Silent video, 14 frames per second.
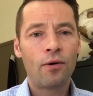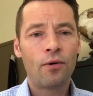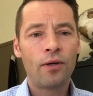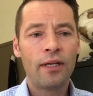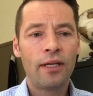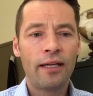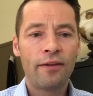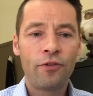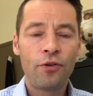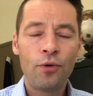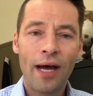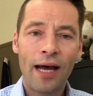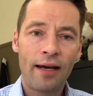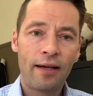Now,
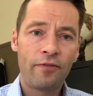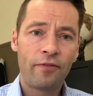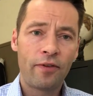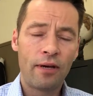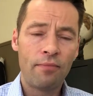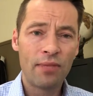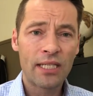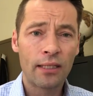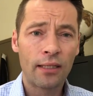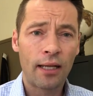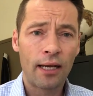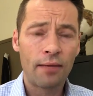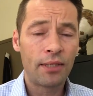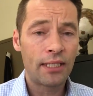if you have a
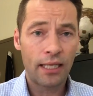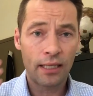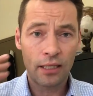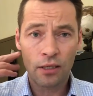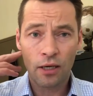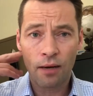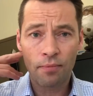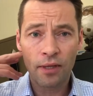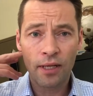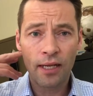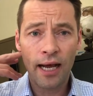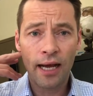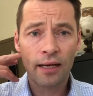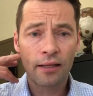misalignment at the top
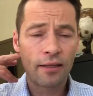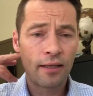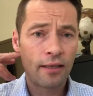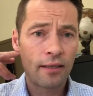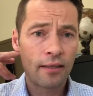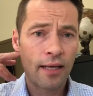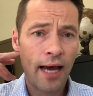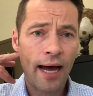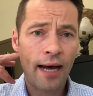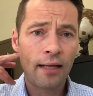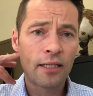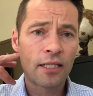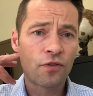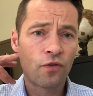of the neck, the
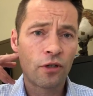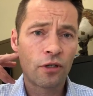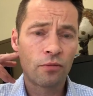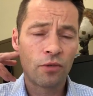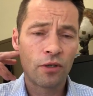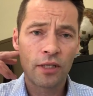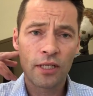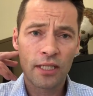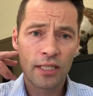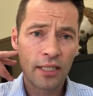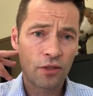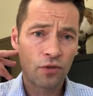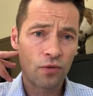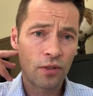atlas vertebra that
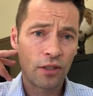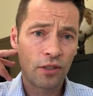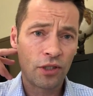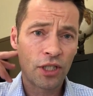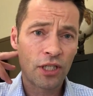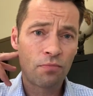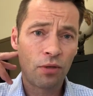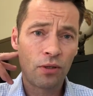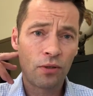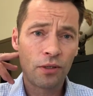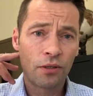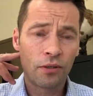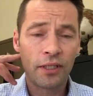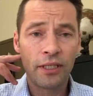sits really just
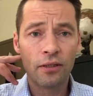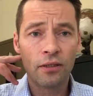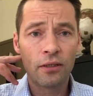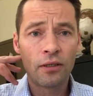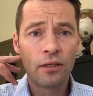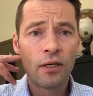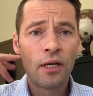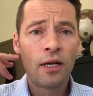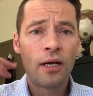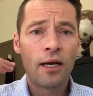below your ear,